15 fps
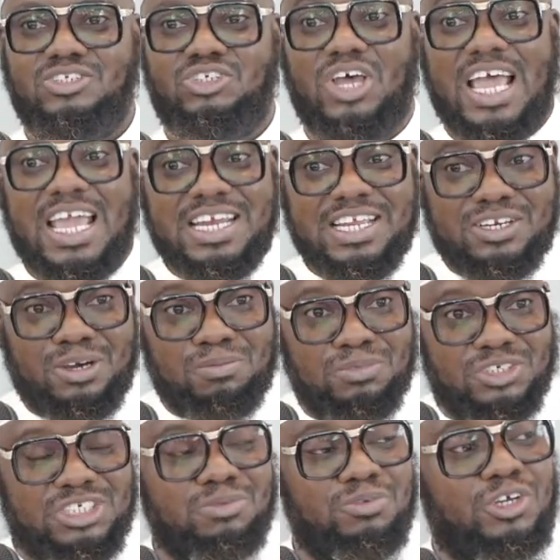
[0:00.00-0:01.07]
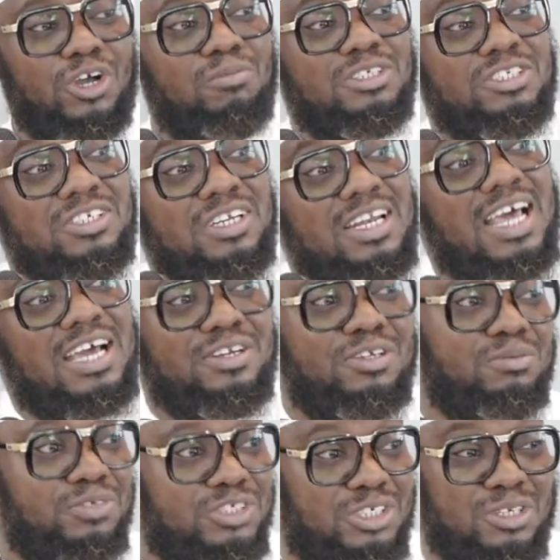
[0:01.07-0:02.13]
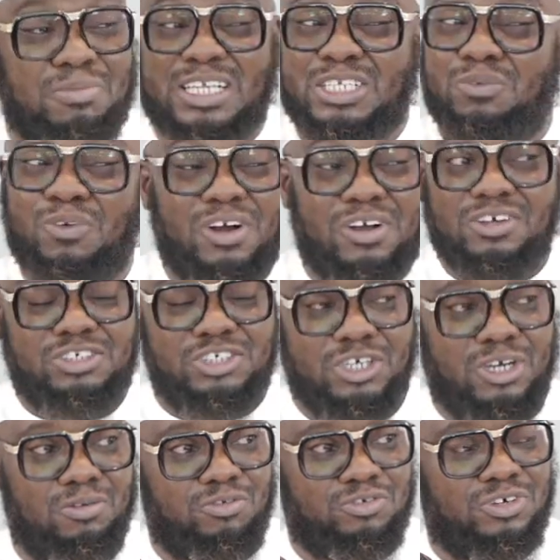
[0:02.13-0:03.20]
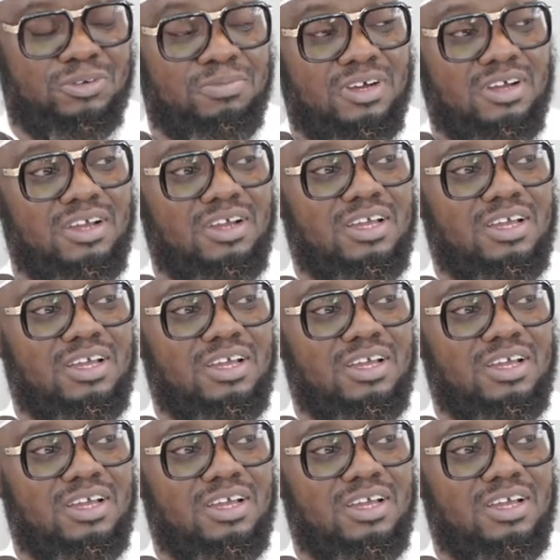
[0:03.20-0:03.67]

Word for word: So any non-Muslim will come into the land of the Muslim, no matter what country he comes from,